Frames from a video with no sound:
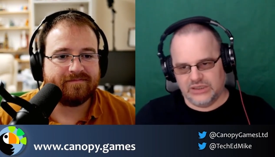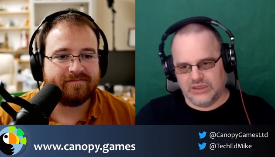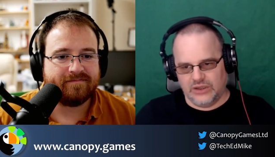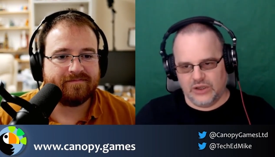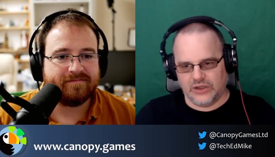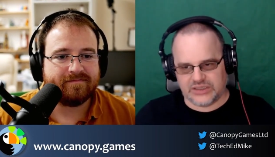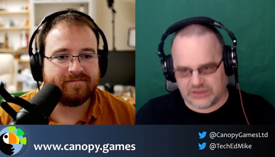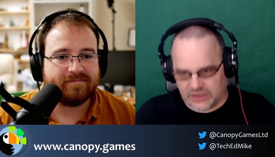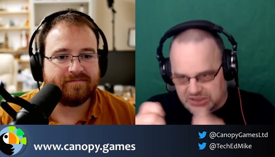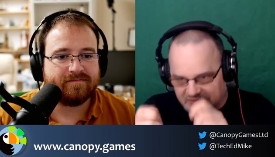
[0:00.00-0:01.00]
Speaker 1: lots
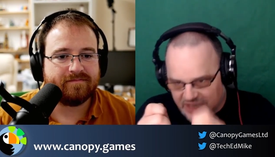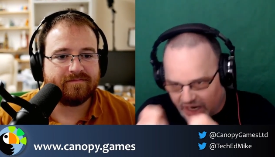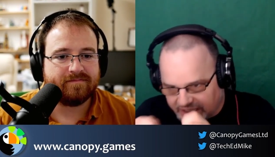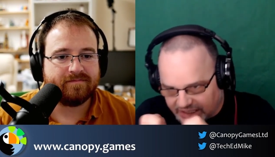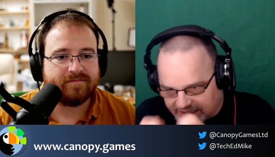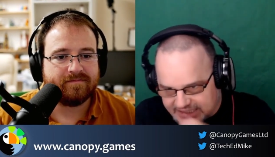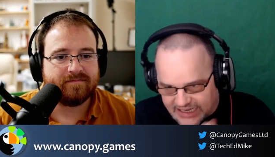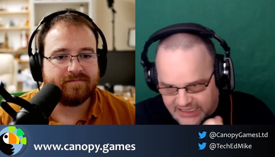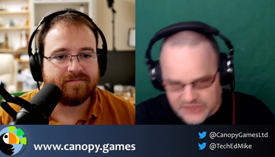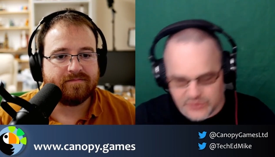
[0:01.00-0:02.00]
lots of tiny little
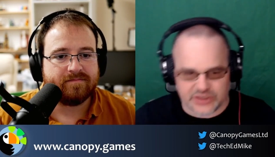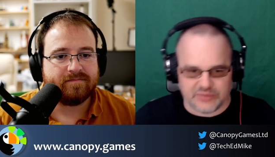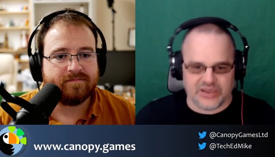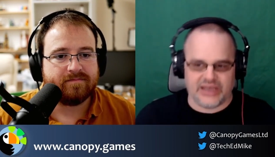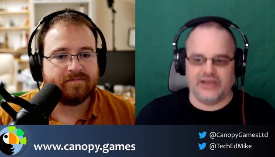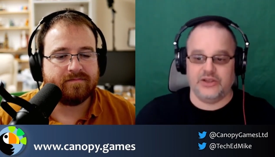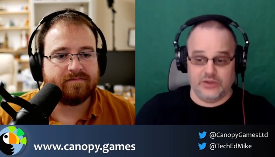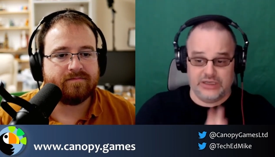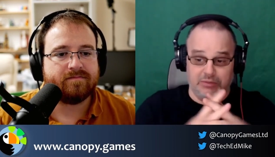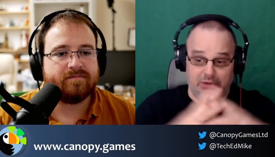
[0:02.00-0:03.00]
stats you want to compare. You
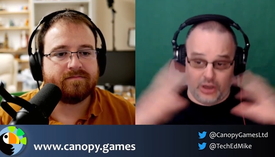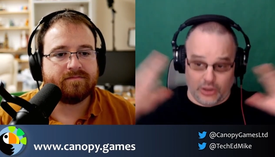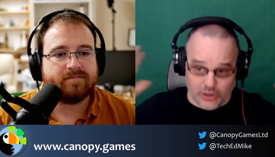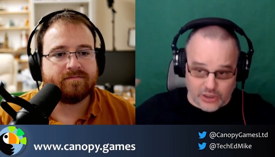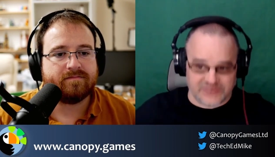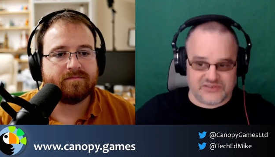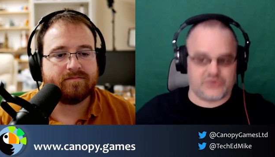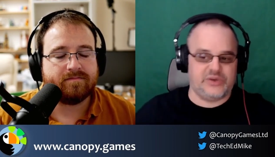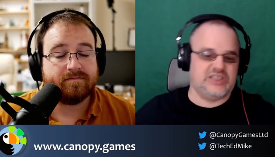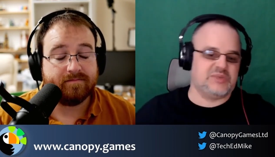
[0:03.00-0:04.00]
need a, a, lot of
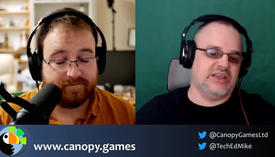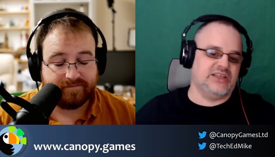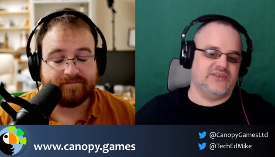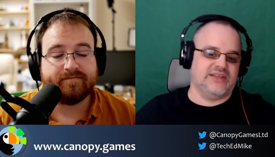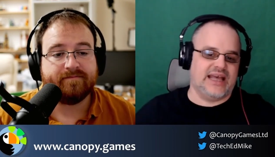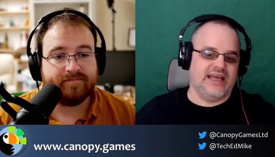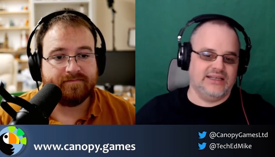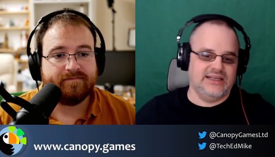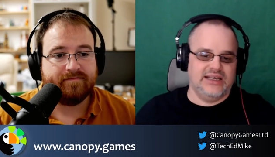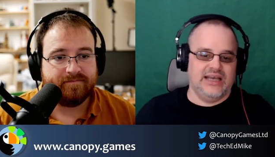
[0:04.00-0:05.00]
screen space for that,
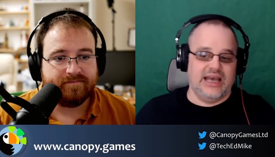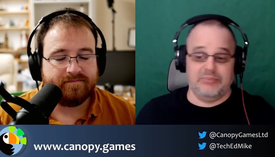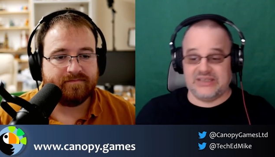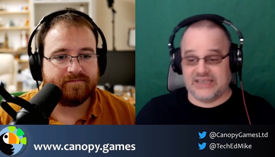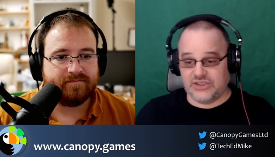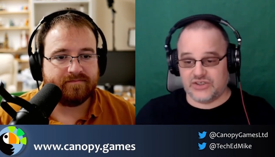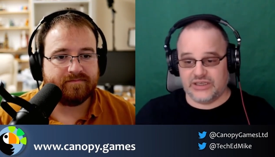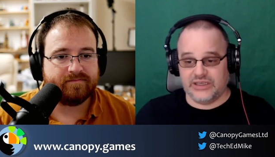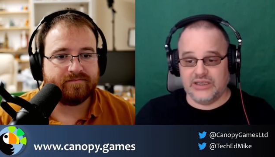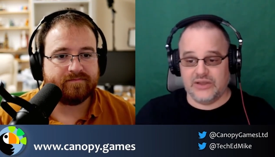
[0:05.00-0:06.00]
and
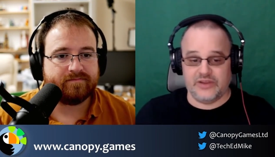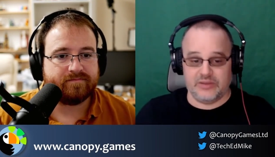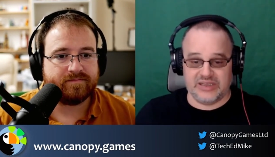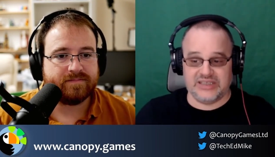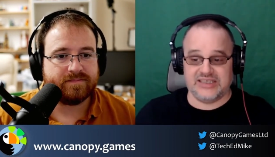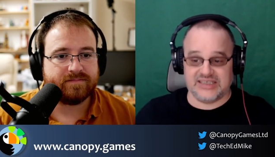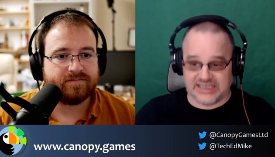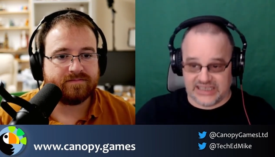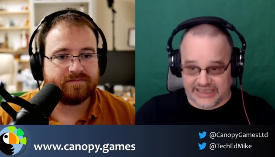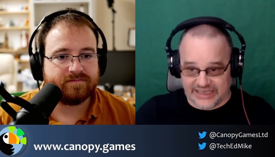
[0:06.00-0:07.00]
potentially the ability to
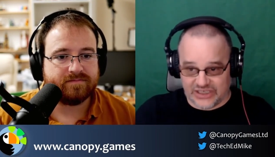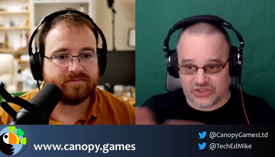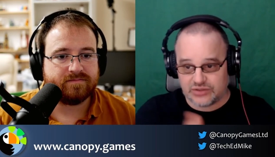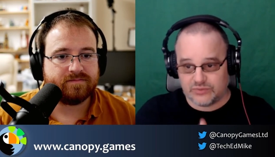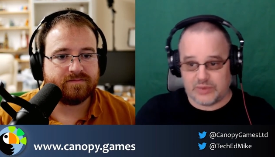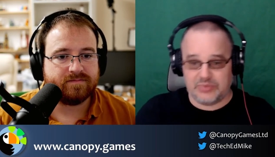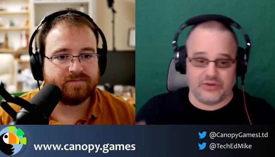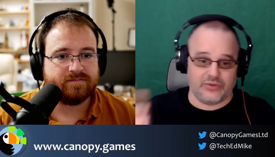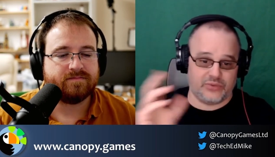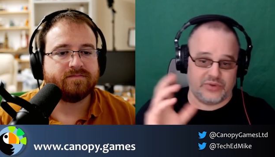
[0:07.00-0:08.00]
see each weapon
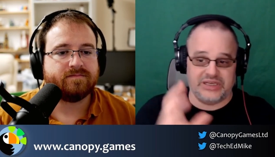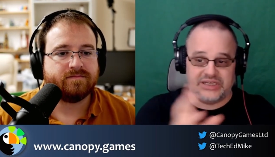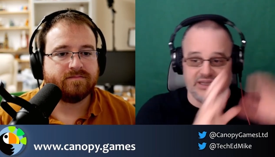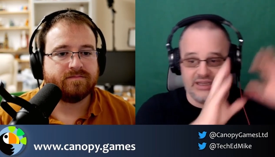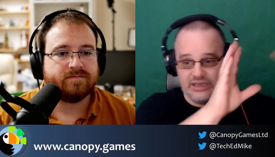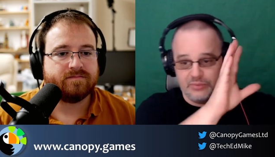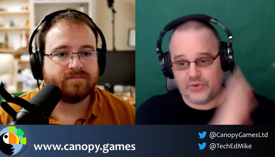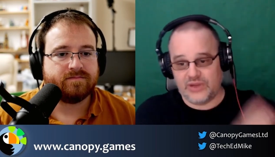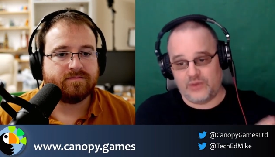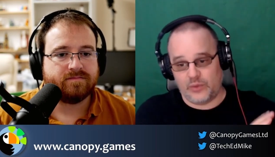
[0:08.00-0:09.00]
in 3D in a
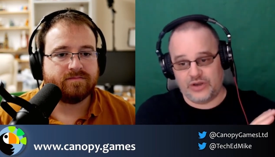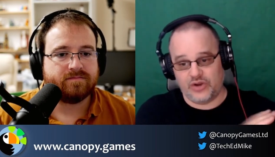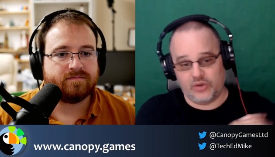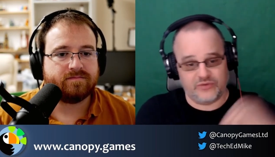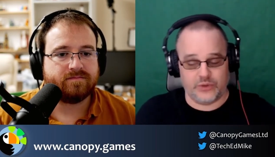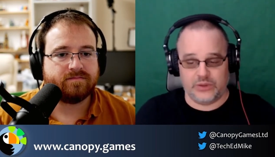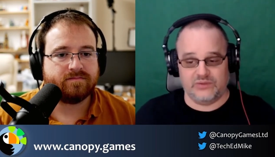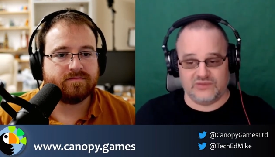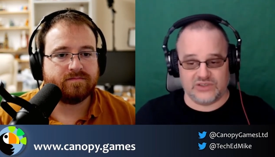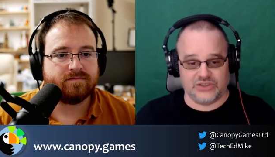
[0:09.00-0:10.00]
preview window before you
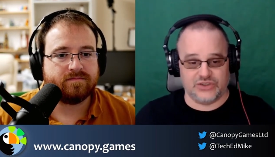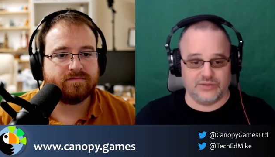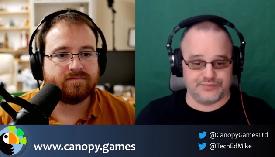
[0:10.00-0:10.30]
even touch it.